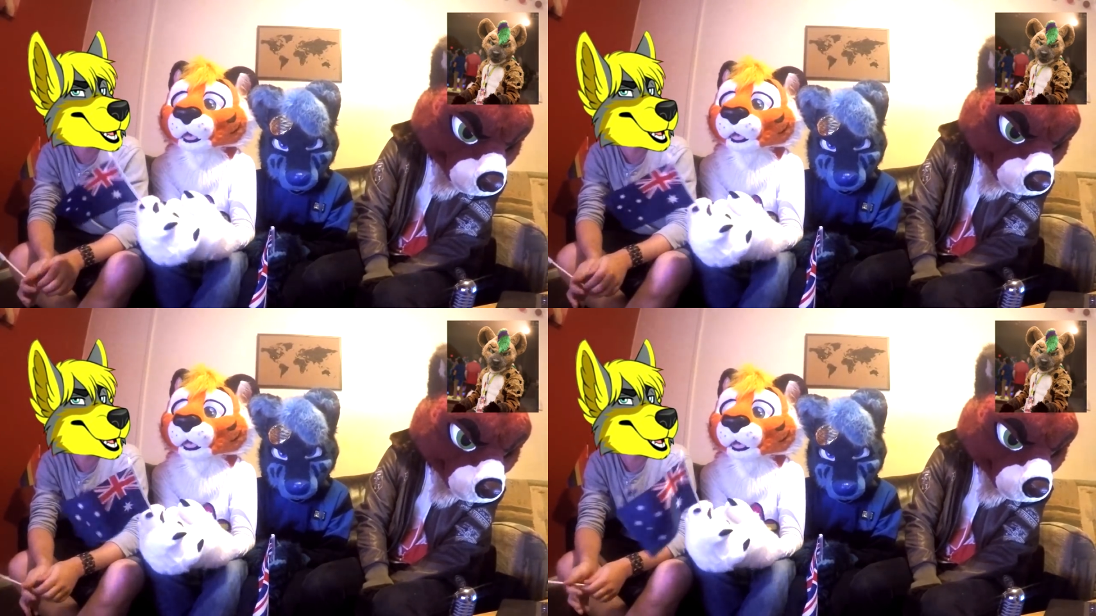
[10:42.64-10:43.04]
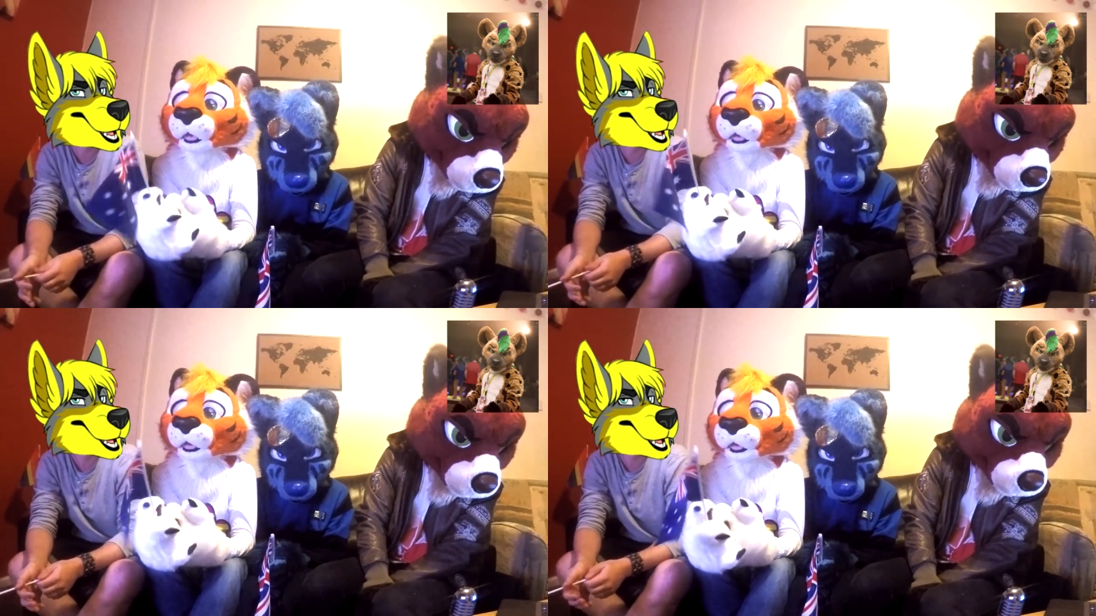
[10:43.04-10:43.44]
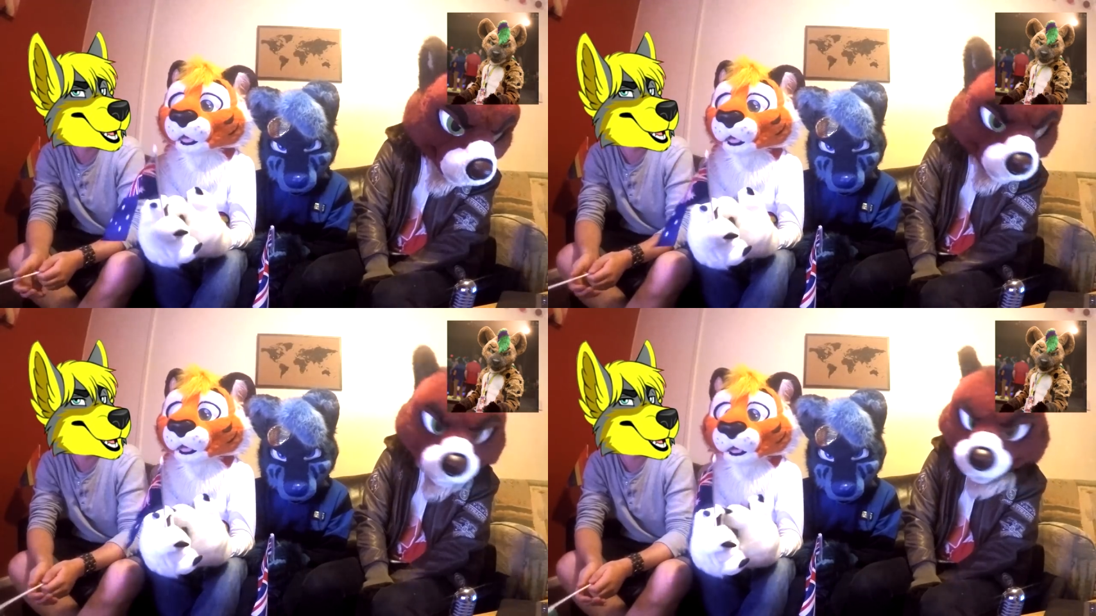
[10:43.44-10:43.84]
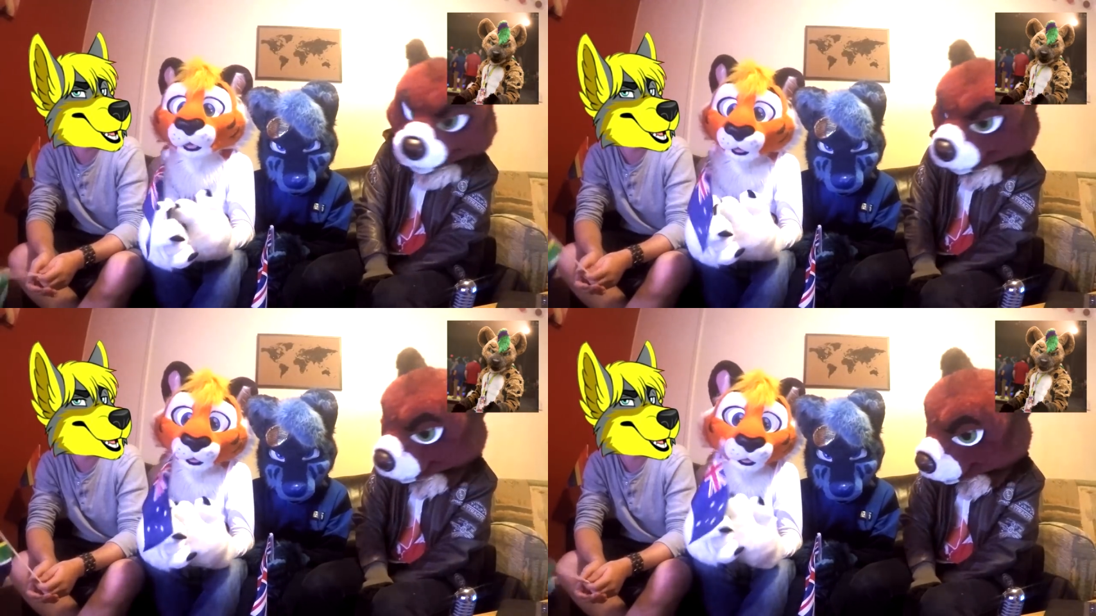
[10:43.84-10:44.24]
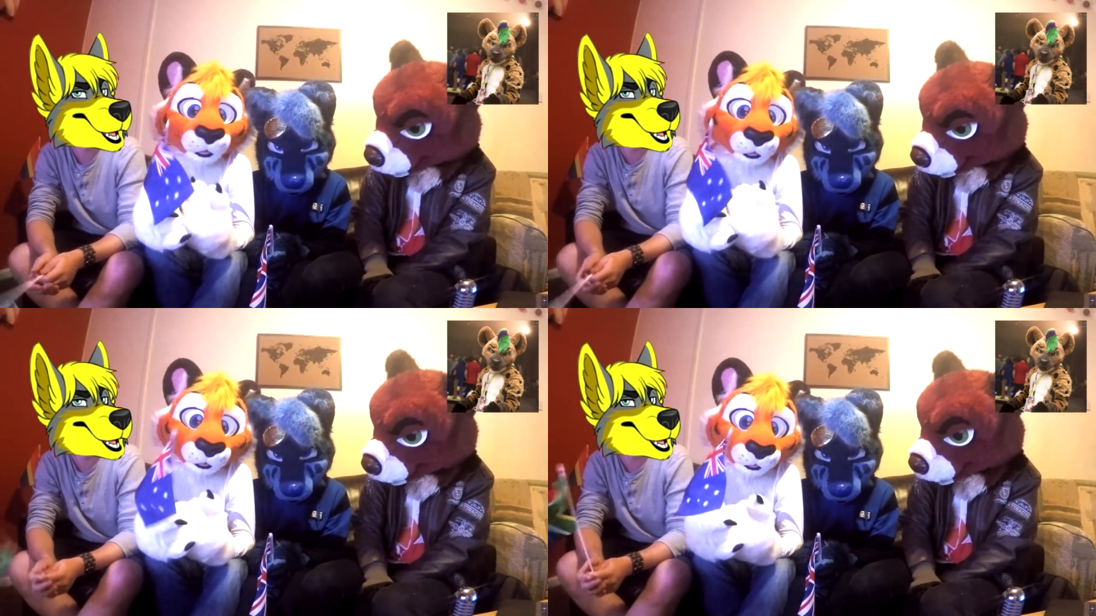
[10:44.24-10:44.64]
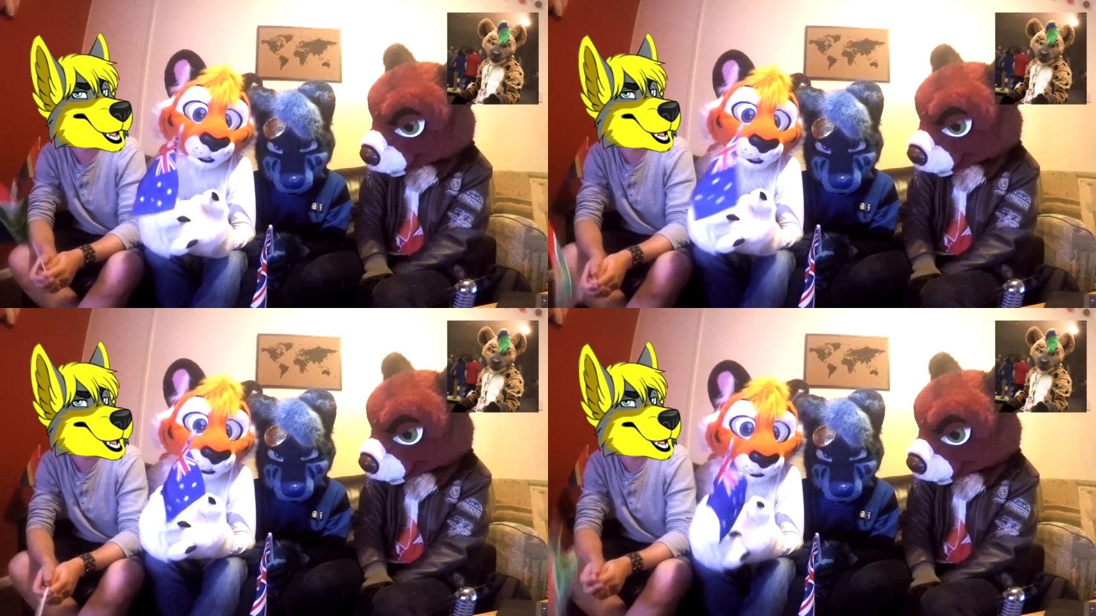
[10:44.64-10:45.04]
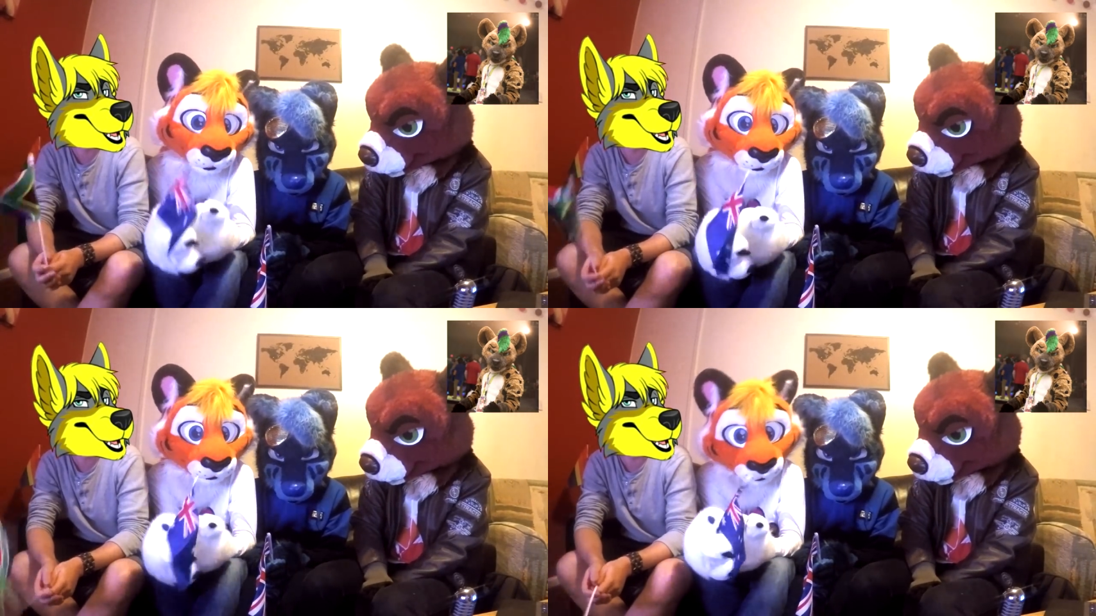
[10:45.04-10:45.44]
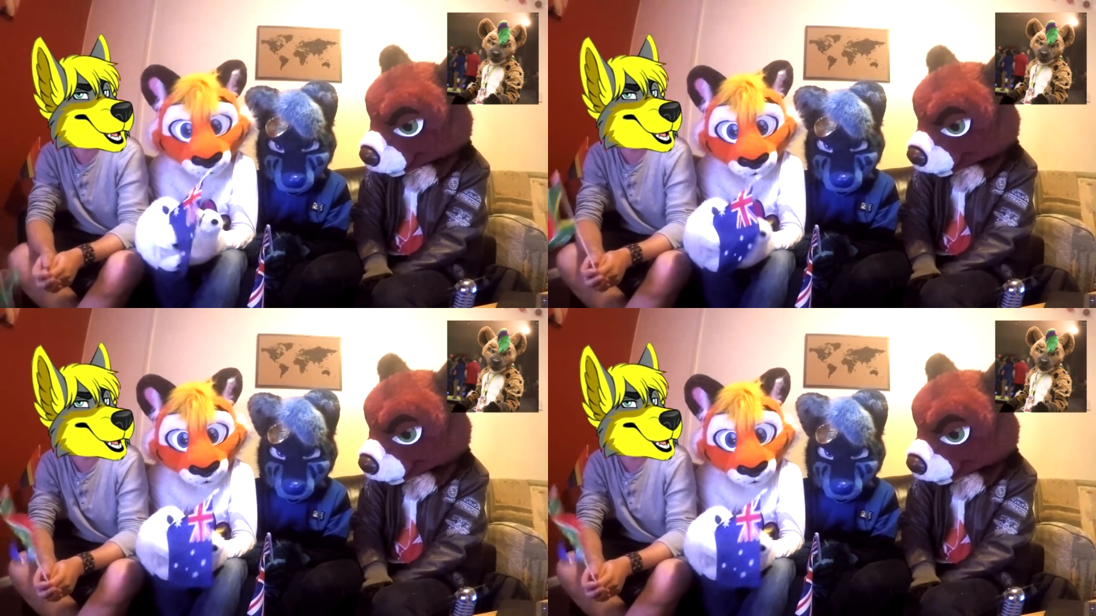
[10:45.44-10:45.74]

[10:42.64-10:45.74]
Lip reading: [unreadable: no face in view]